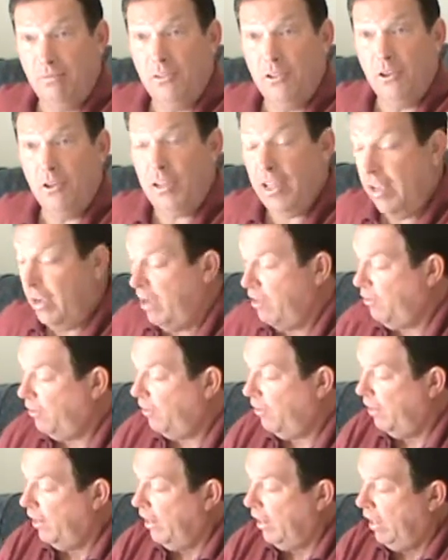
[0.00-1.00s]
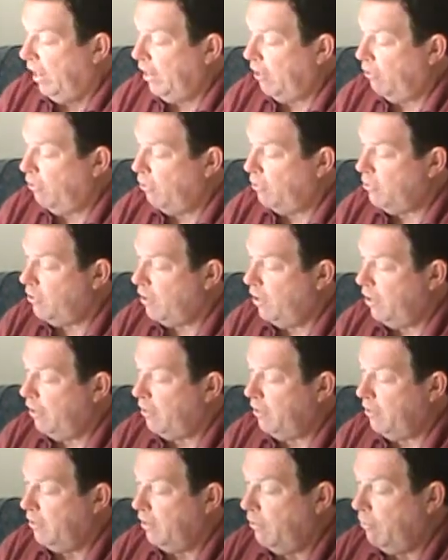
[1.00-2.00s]
Okay, Heather? And it grows
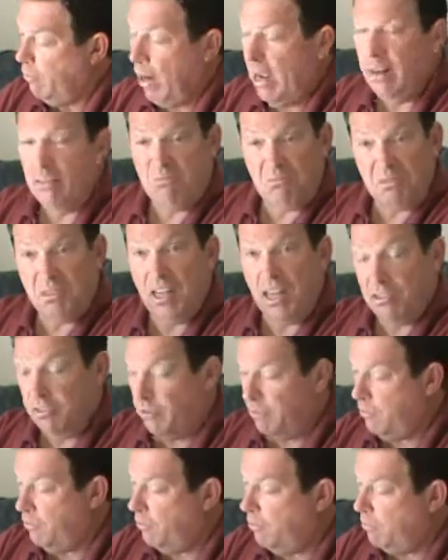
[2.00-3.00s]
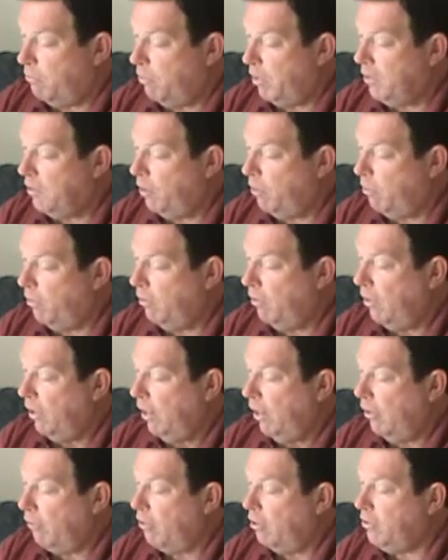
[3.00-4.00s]
another, right? Sounds reasonable.
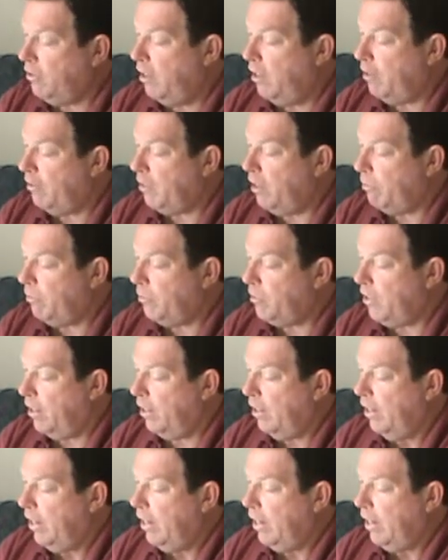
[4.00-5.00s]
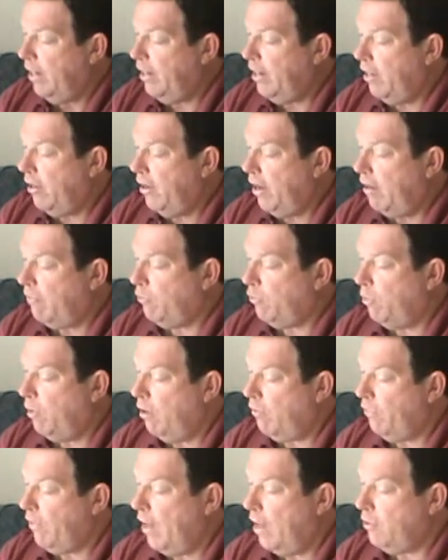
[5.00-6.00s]
It grows another 10%, and now you have
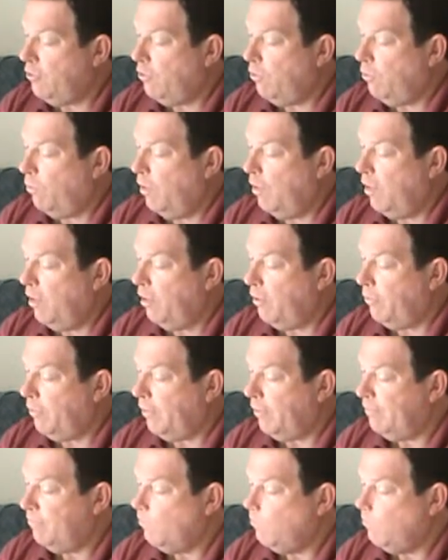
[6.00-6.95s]
$12,100.